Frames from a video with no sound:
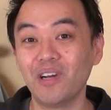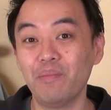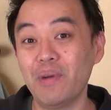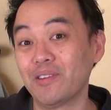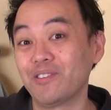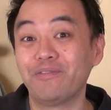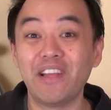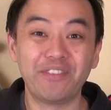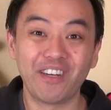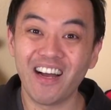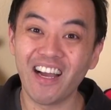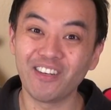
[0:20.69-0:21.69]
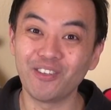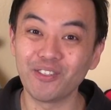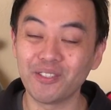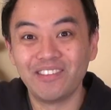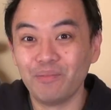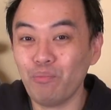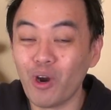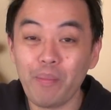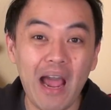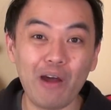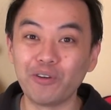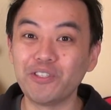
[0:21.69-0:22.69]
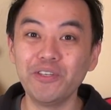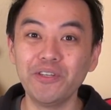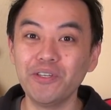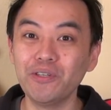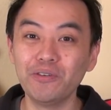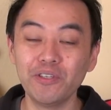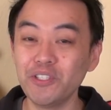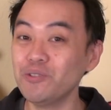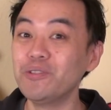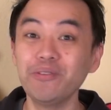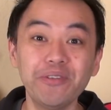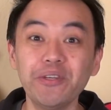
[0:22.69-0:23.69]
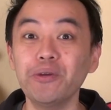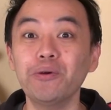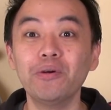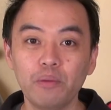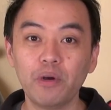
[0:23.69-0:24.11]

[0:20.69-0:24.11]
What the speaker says: about their favorite idols, more power to you, you do you.